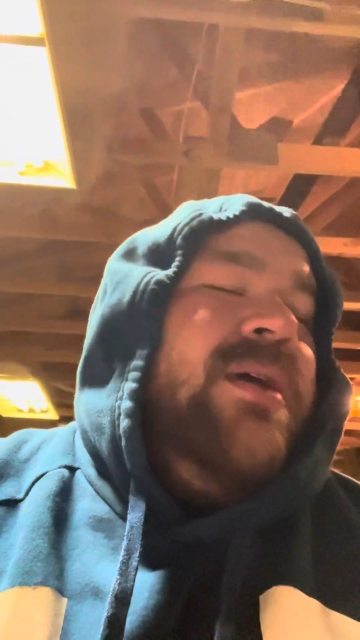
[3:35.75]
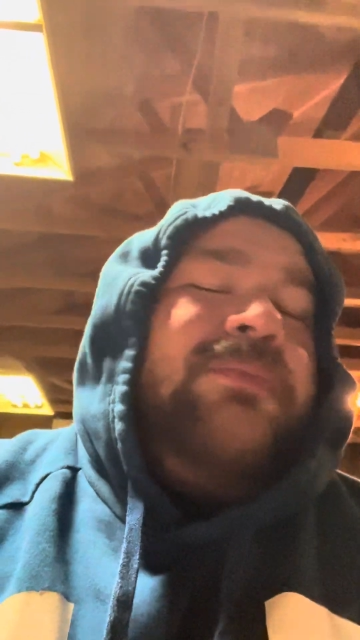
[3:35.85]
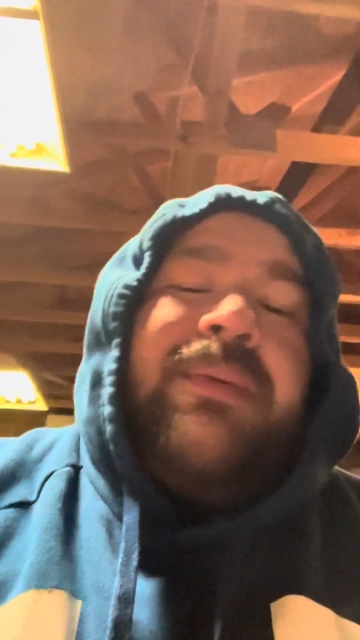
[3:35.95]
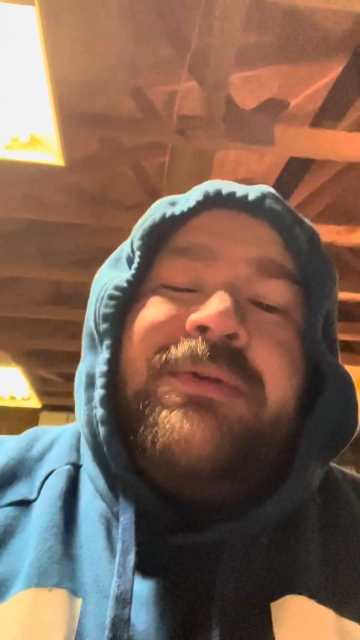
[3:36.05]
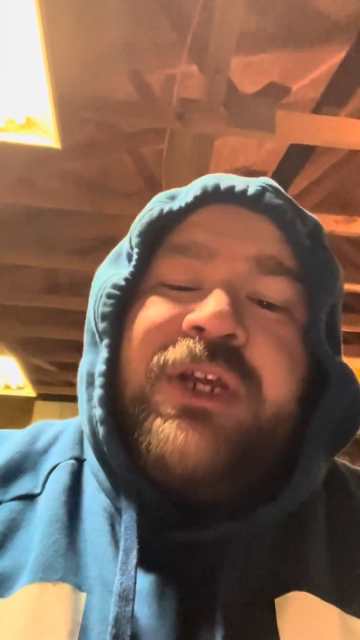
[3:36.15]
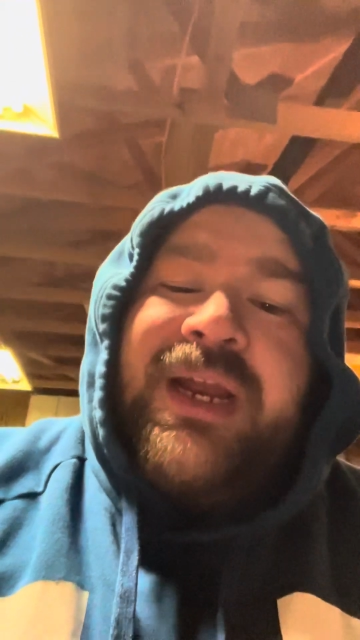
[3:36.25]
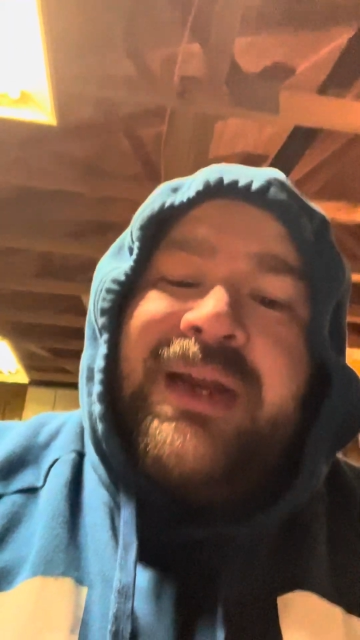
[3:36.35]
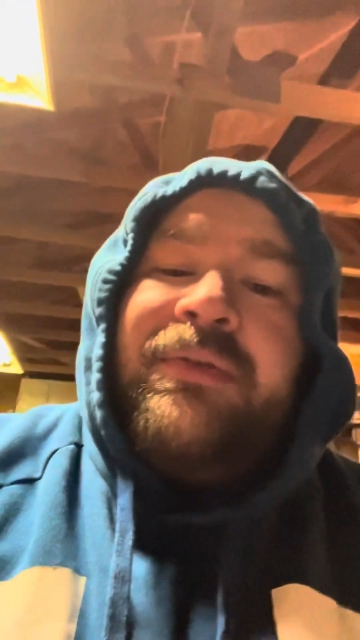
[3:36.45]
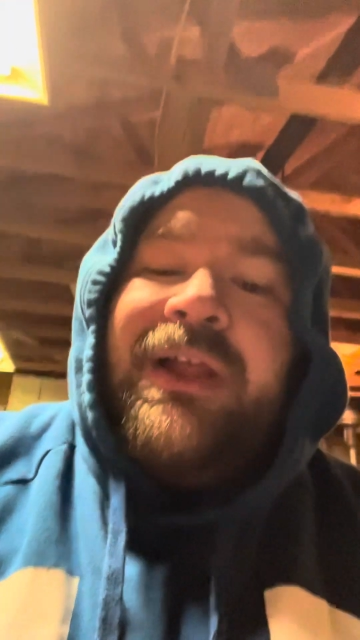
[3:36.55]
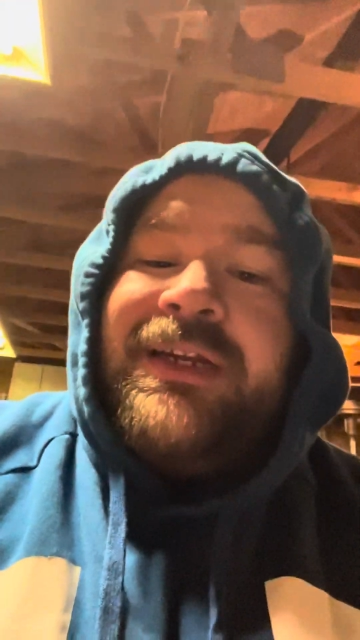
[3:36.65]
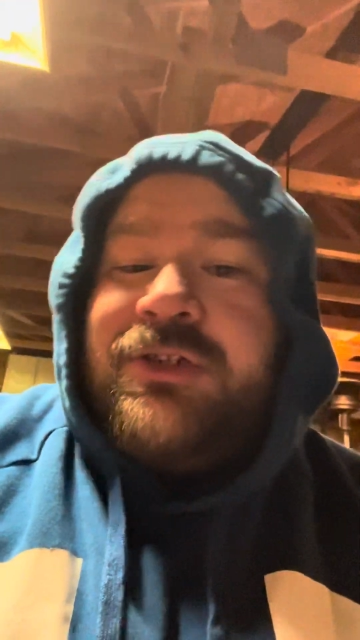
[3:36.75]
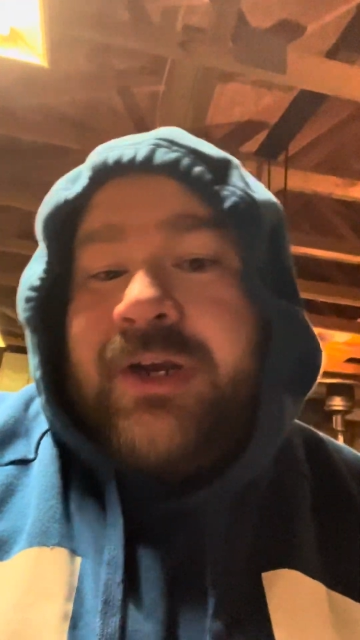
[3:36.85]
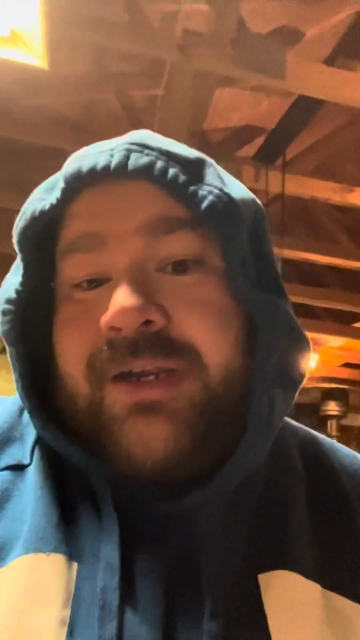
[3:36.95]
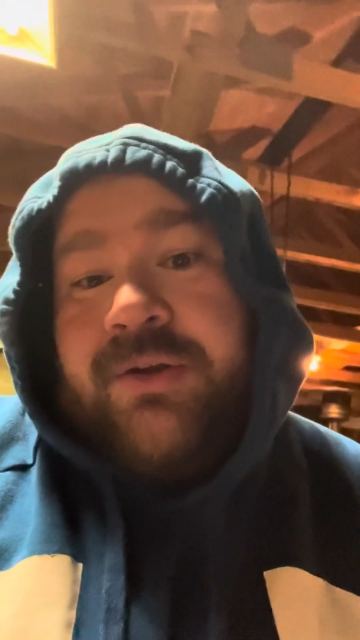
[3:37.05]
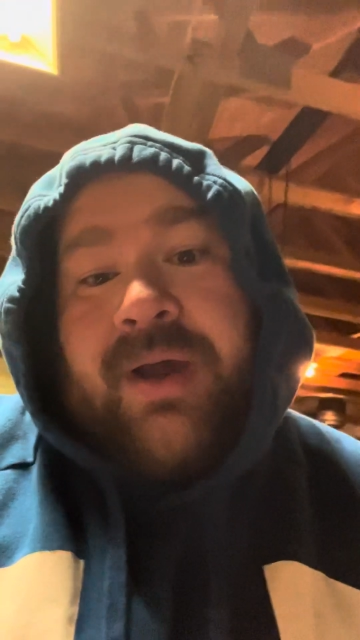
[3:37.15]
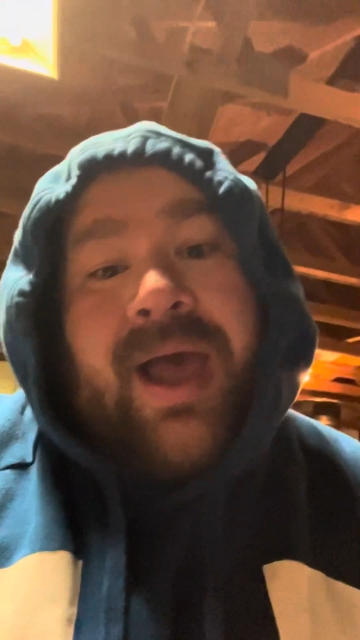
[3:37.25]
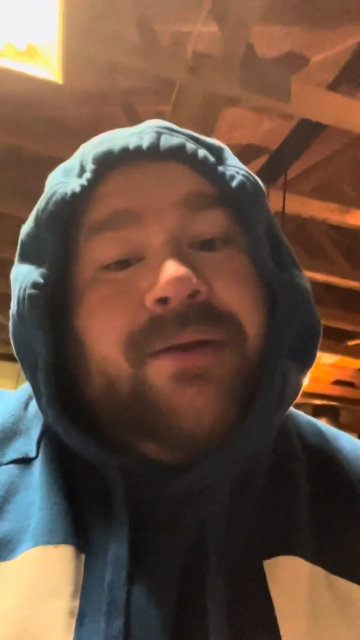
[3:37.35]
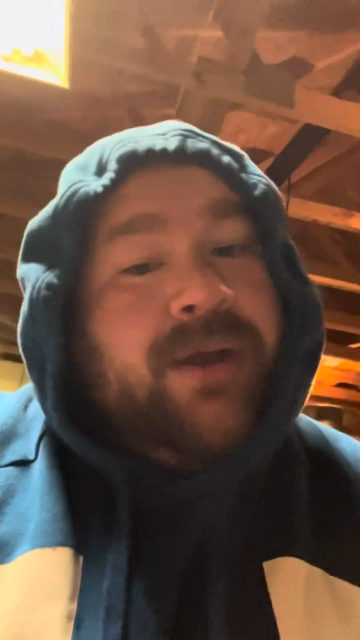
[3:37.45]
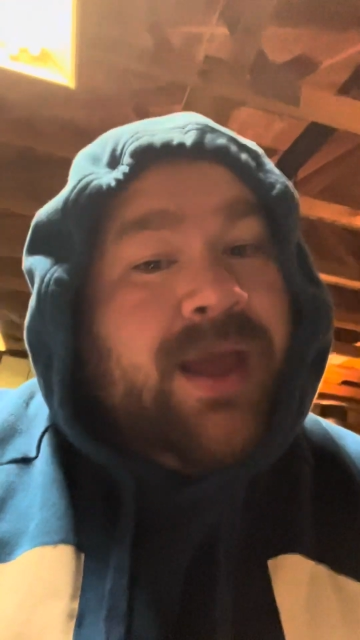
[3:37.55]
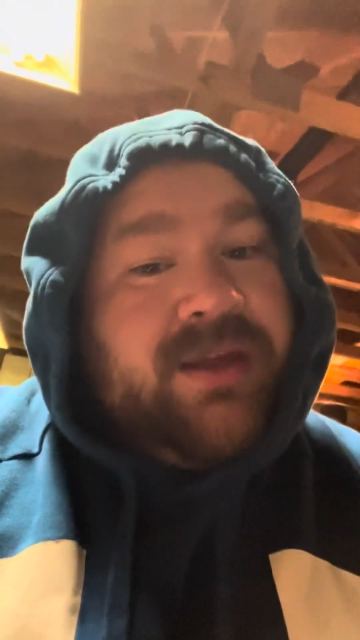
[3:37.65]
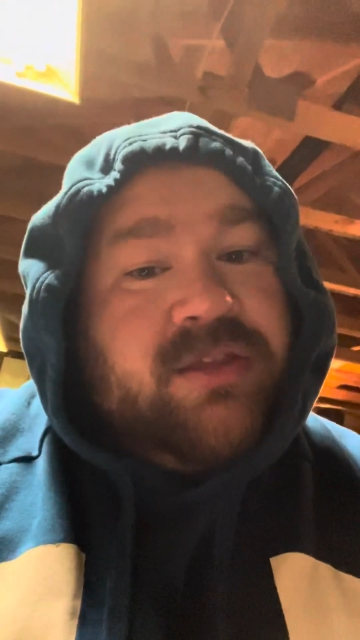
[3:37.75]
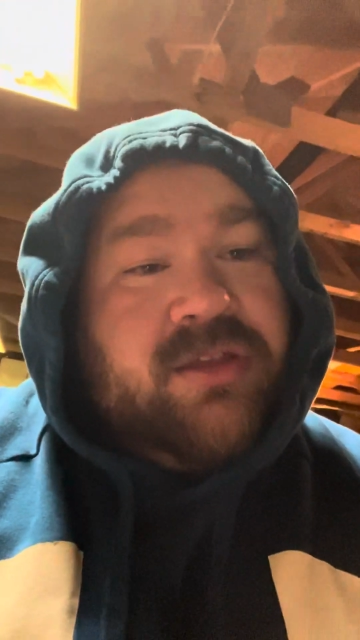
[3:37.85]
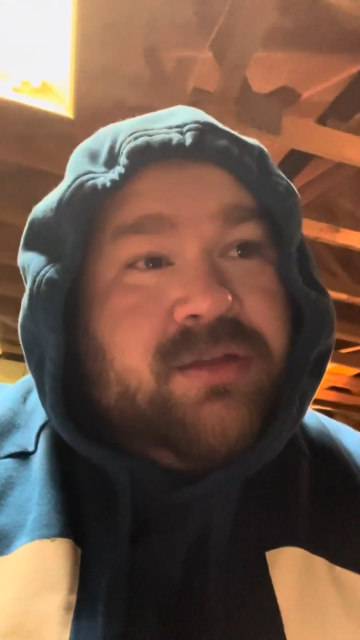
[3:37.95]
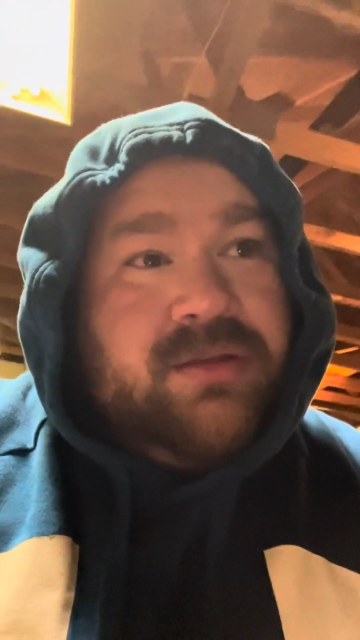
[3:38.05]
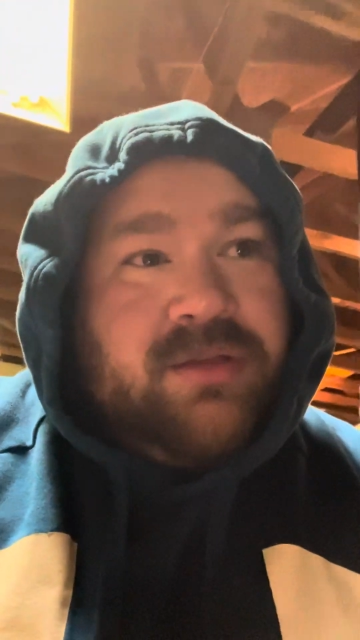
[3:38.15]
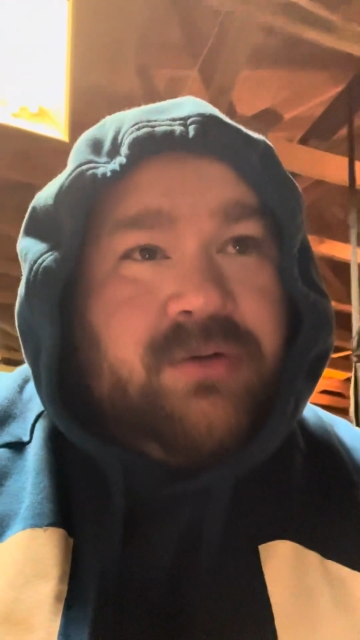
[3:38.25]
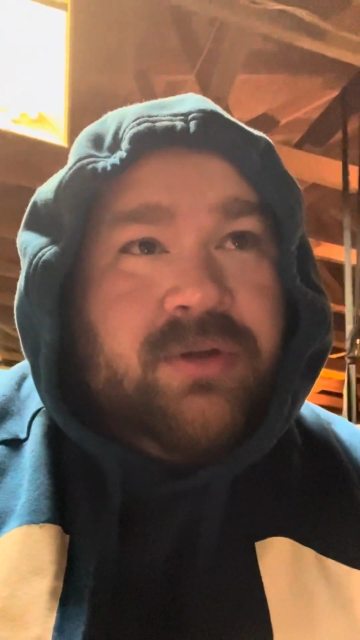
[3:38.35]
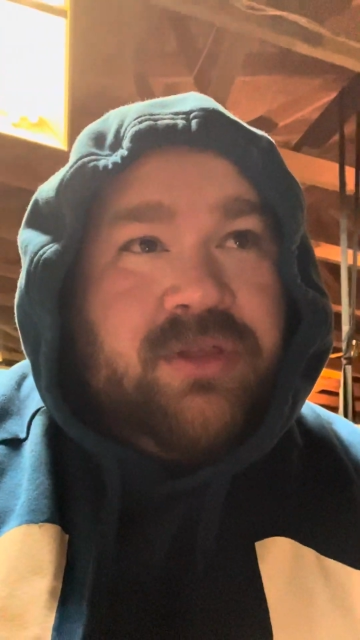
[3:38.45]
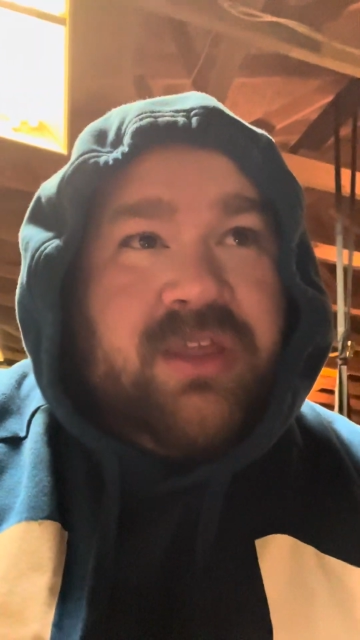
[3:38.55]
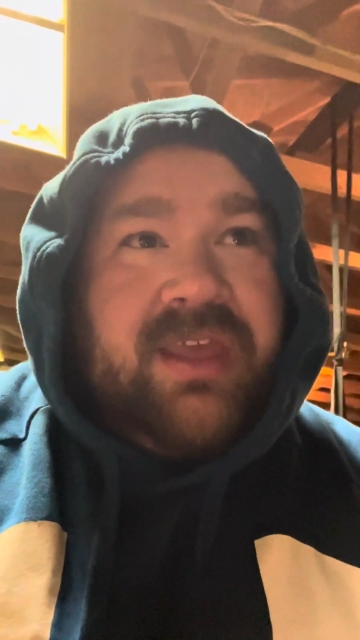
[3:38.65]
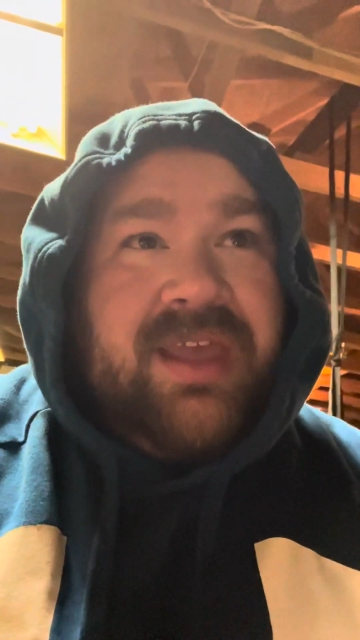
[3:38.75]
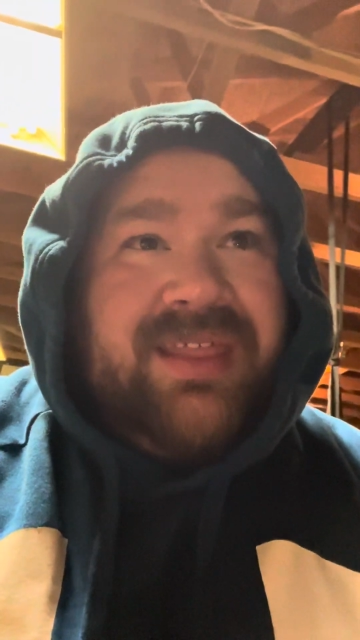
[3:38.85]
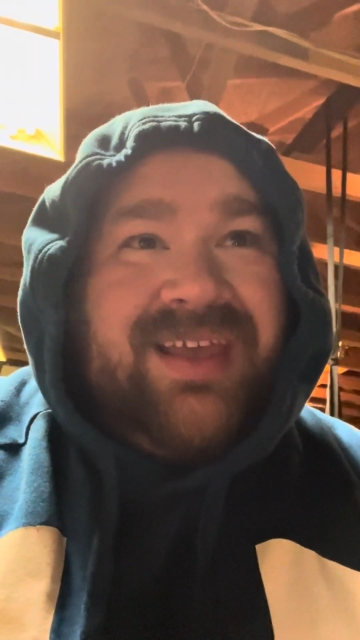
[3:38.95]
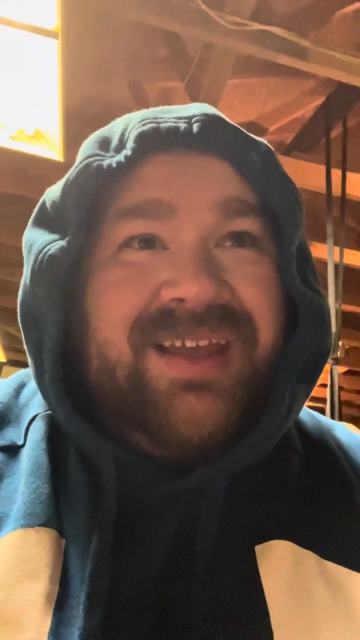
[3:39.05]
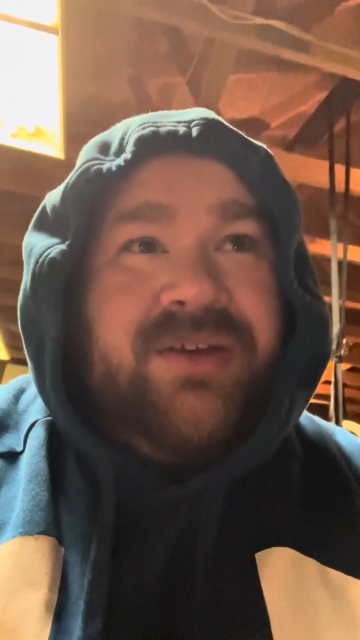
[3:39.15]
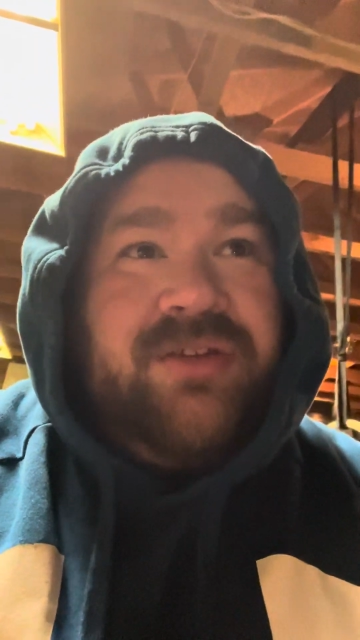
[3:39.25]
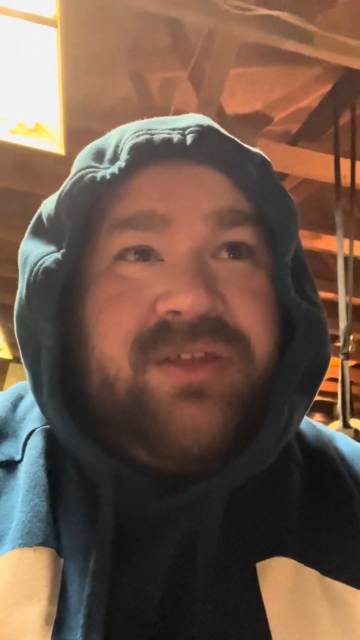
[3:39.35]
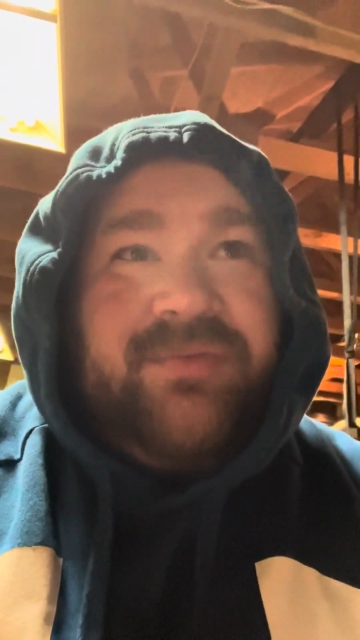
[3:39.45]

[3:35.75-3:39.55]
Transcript: Maybe train. I would like to try to do a high rocks, so we'll see how that goes.